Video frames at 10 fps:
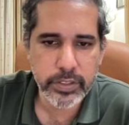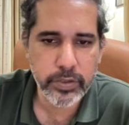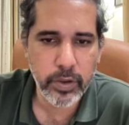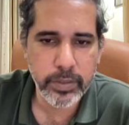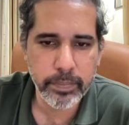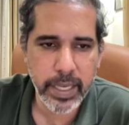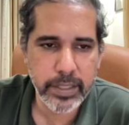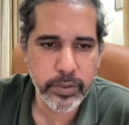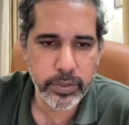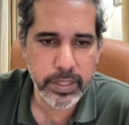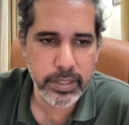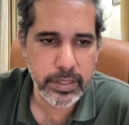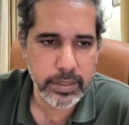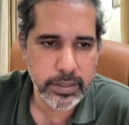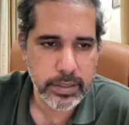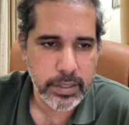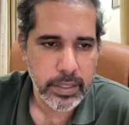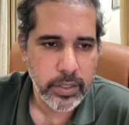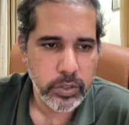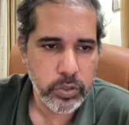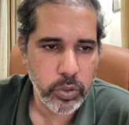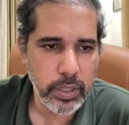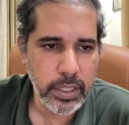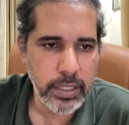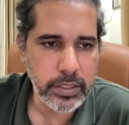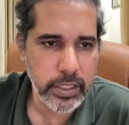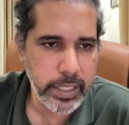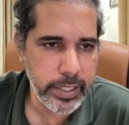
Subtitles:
which is called microlities. So each